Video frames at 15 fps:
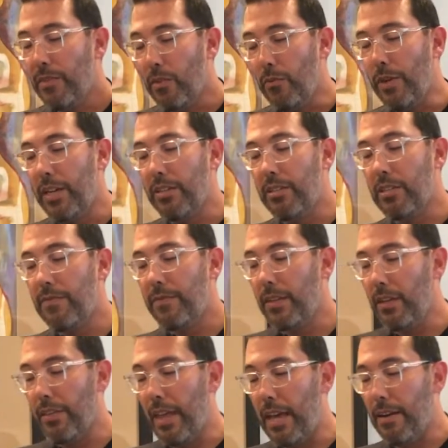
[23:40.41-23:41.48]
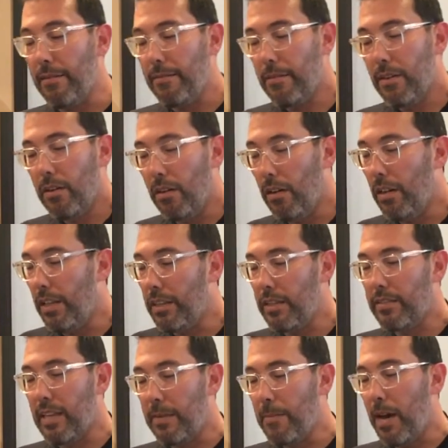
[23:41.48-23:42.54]
we can just fill that all at the
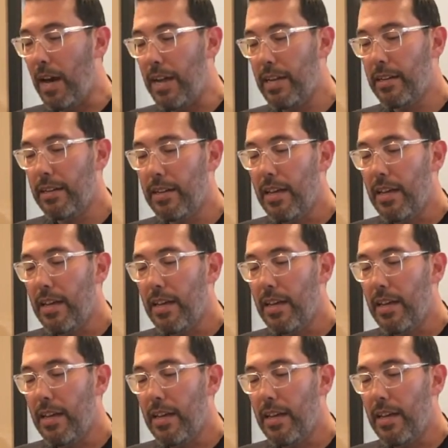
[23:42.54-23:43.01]
same height.